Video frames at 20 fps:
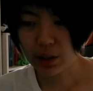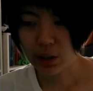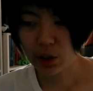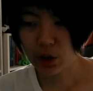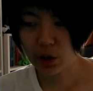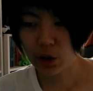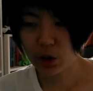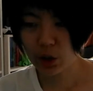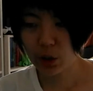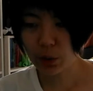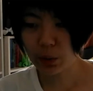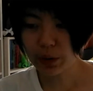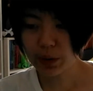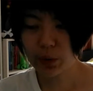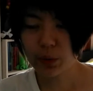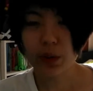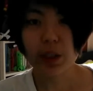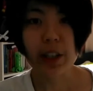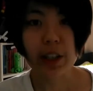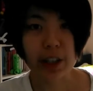she was
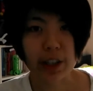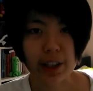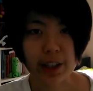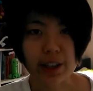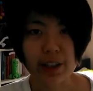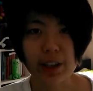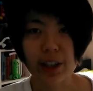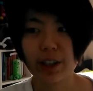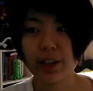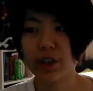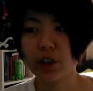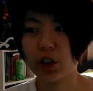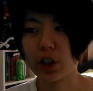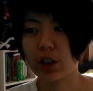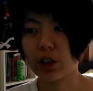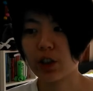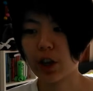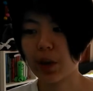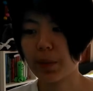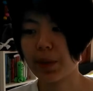really good. She
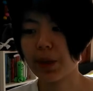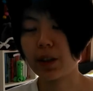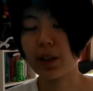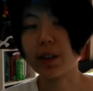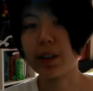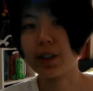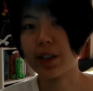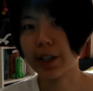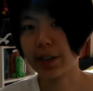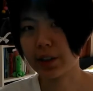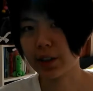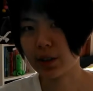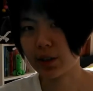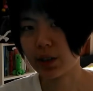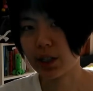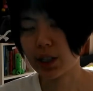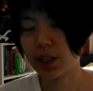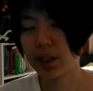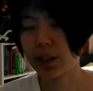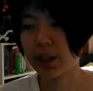taught me a lot of technical
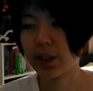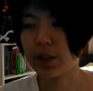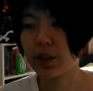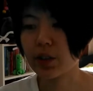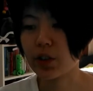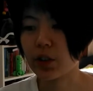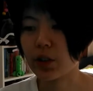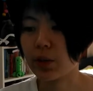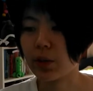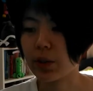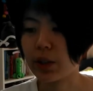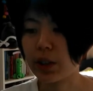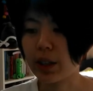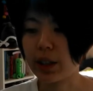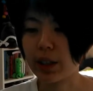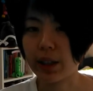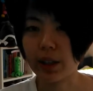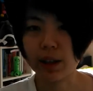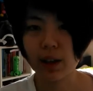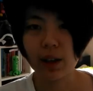details. She
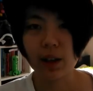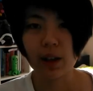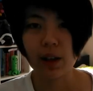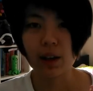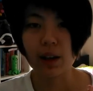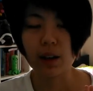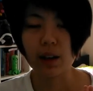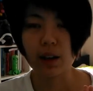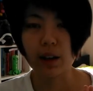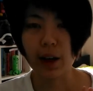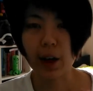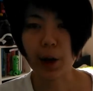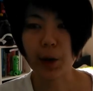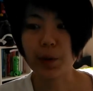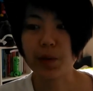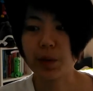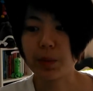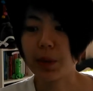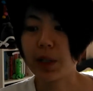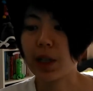really
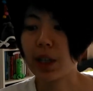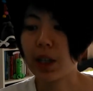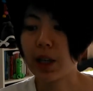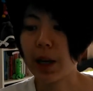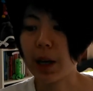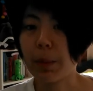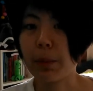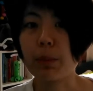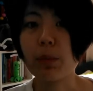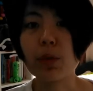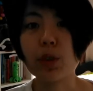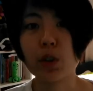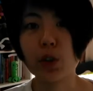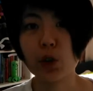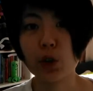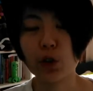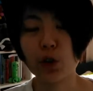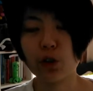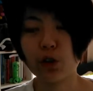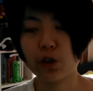helped me
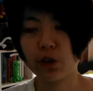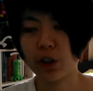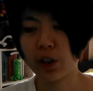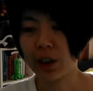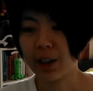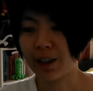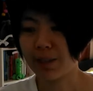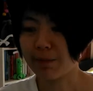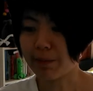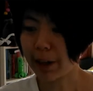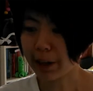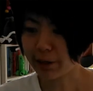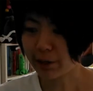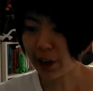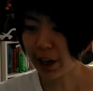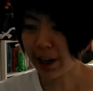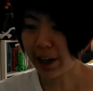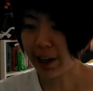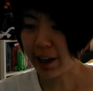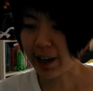improve my
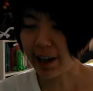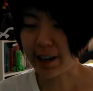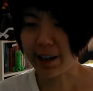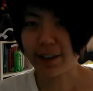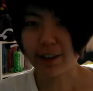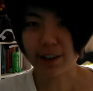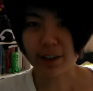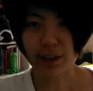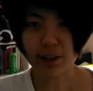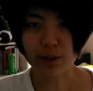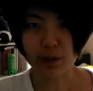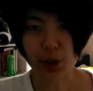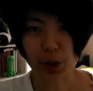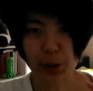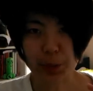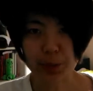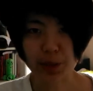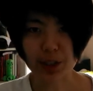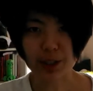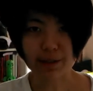writing, you know, in
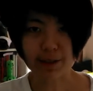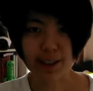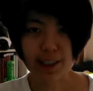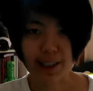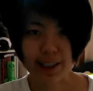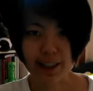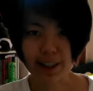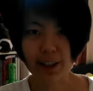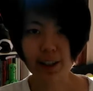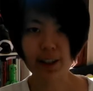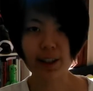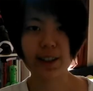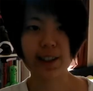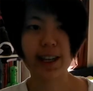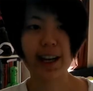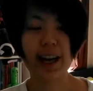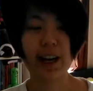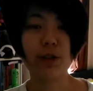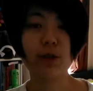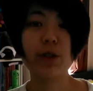terms of skills.
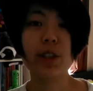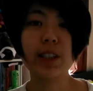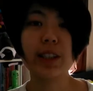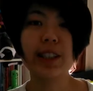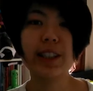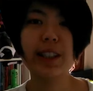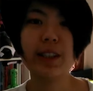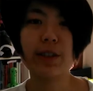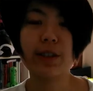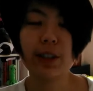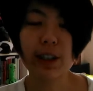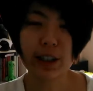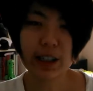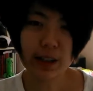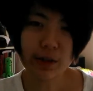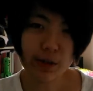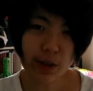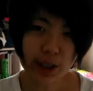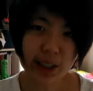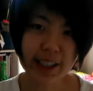Like, it
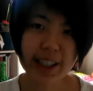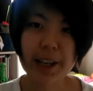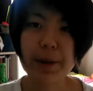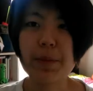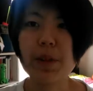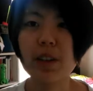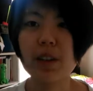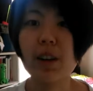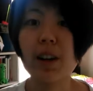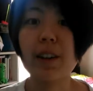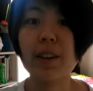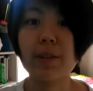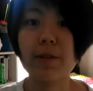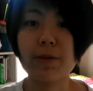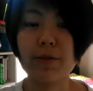really gave me a lot of